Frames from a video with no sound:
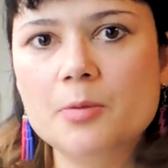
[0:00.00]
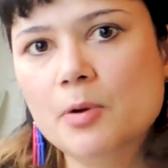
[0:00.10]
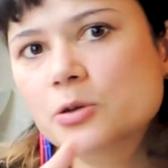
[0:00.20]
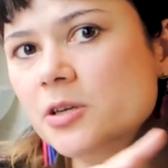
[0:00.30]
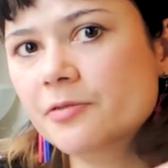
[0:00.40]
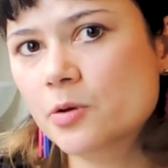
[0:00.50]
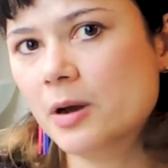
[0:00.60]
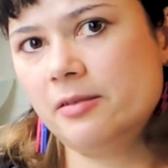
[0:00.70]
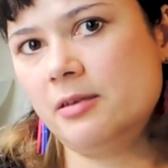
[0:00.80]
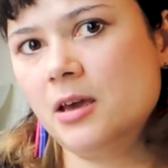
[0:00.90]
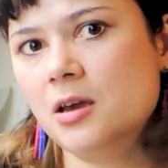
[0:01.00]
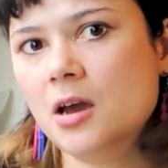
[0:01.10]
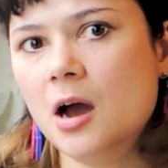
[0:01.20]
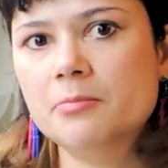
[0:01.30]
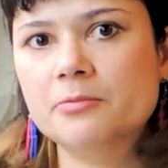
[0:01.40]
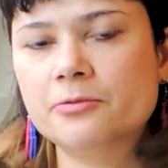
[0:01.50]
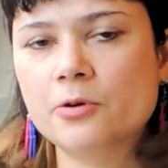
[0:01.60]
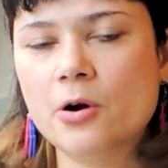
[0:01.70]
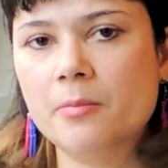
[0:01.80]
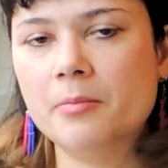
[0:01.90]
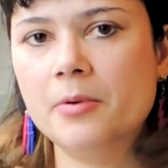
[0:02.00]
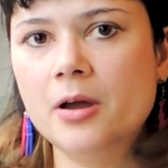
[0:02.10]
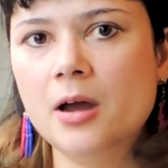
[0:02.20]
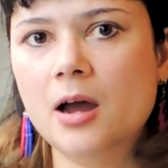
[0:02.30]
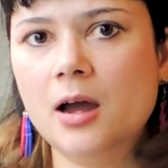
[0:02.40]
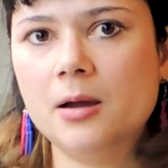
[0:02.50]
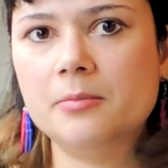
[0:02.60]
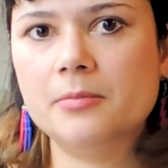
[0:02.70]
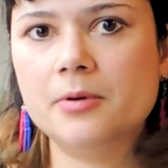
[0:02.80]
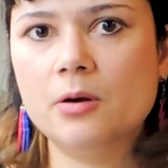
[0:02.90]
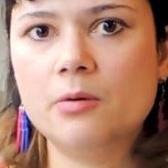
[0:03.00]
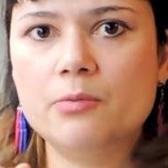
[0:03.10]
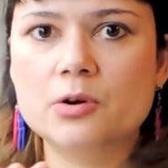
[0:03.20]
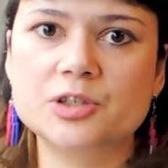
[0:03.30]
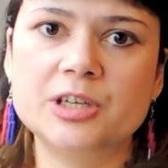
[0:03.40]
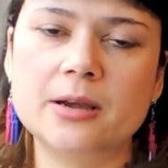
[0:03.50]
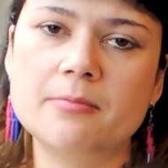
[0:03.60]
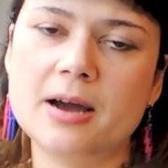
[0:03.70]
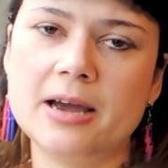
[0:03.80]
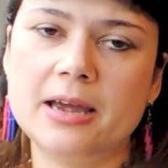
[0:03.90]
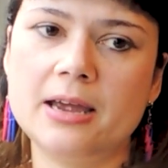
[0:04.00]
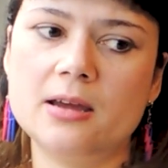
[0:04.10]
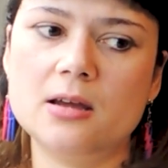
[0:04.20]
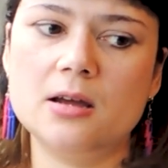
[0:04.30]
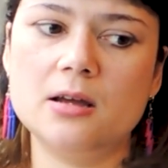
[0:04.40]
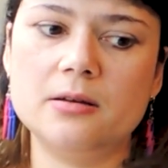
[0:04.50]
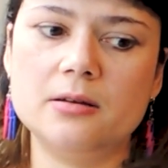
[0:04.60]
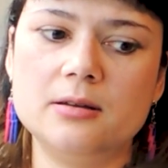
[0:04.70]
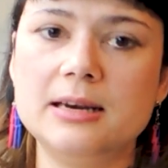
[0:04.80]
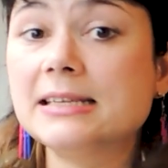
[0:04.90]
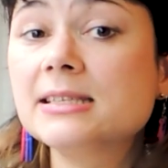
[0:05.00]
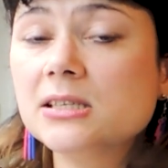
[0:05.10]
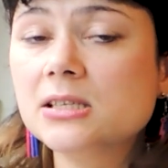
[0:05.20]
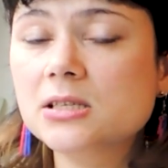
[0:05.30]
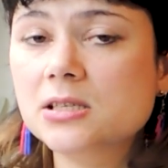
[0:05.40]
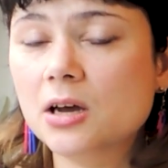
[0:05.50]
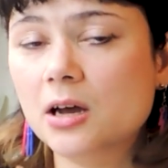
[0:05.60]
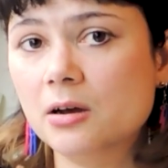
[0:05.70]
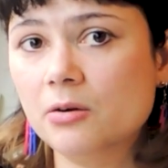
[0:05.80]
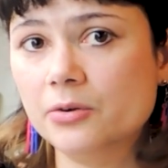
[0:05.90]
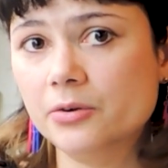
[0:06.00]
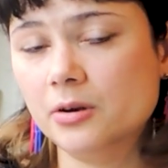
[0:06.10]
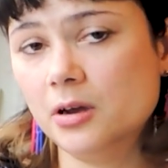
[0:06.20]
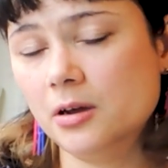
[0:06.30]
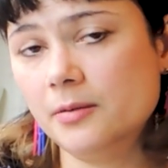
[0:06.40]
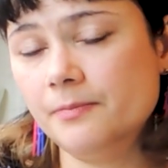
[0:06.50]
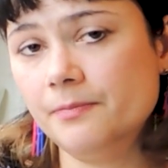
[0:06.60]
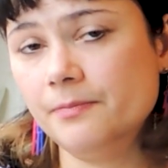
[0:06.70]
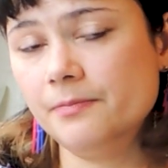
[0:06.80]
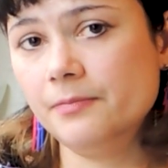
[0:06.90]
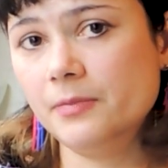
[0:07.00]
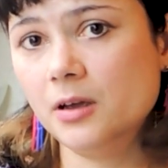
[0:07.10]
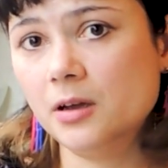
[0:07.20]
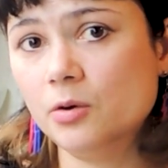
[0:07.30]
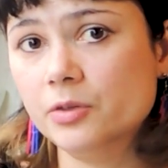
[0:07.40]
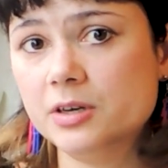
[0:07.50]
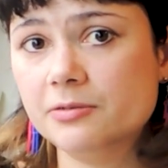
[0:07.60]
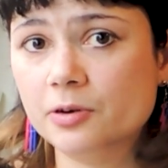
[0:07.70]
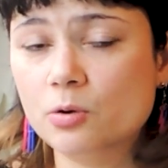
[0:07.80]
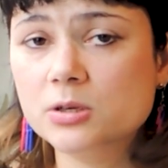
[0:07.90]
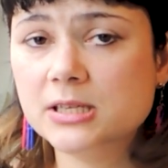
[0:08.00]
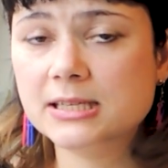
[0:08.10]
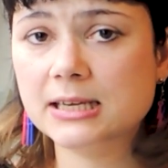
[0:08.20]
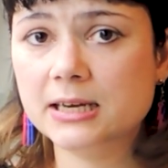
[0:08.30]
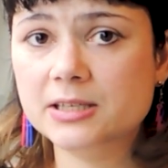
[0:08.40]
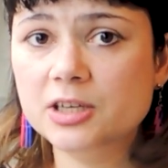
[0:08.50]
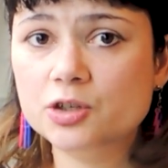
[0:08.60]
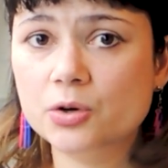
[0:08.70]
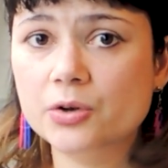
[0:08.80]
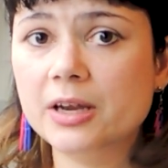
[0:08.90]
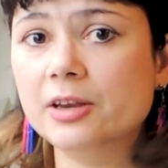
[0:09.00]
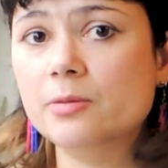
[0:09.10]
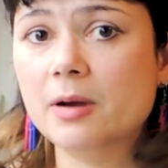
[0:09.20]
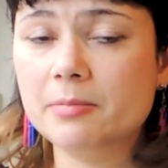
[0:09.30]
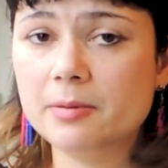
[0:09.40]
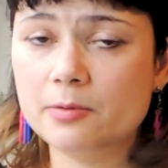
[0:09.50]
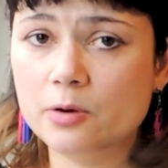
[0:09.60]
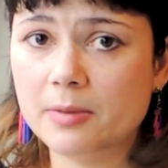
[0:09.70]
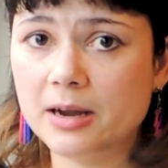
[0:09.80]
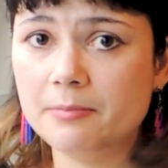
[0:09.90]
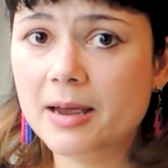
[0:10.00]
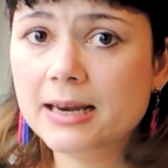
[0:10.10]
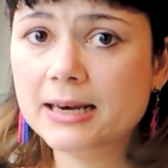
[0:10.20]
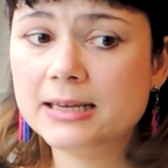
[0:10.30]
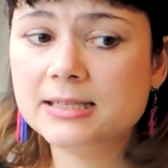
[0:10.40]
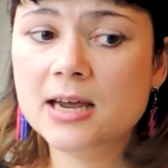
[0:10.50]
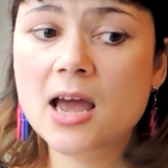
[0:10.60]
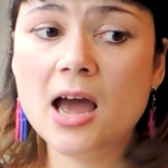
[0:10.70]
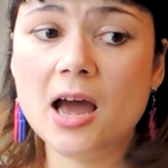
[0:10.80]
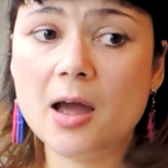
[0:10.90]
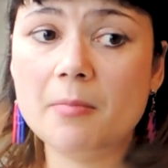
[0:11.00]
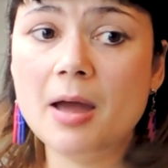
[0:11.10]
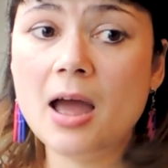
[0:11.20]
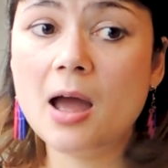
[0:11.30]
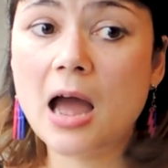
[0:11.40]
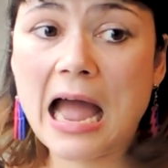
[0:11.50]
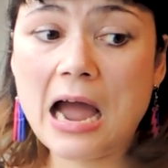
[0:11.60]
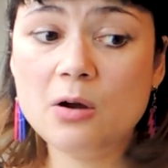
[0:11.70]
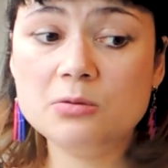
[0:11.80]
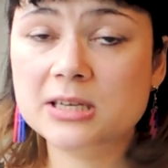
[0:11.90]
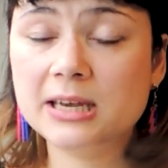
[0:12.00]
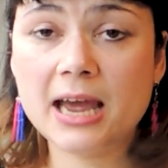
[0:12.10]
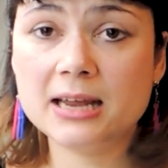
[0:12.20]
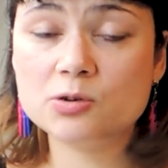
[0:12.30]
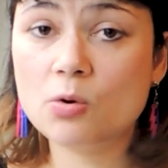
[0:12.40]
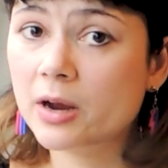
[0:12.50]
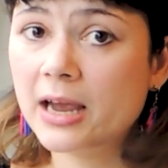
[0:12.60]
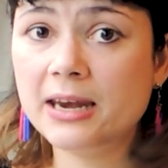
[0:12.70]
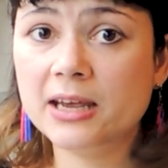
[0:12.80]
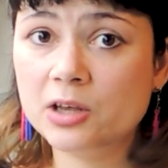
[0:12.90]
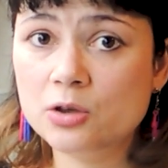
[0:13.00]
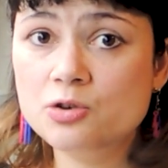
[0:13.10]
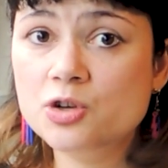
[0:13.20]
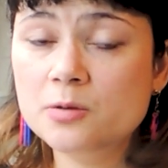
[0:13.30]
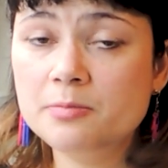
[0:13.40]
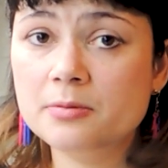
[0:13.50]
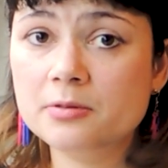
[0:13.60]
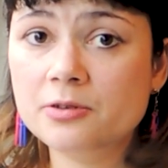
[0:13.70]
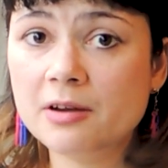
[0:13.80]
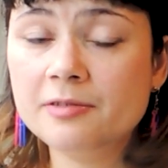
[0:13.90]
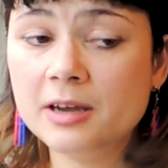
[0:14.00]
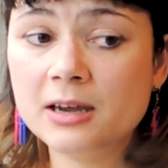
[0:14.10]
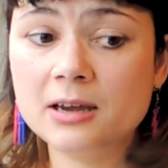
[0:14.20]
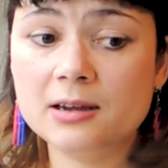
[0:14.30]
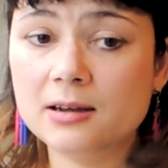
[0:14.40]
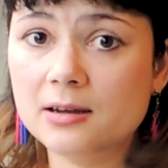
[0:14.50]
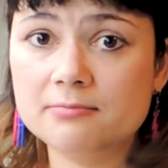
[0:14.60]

Most of you, I think, come from watching my lessons on the different courses that I teach on, and you might be on my mailing list. How to get organic YouTube traffic,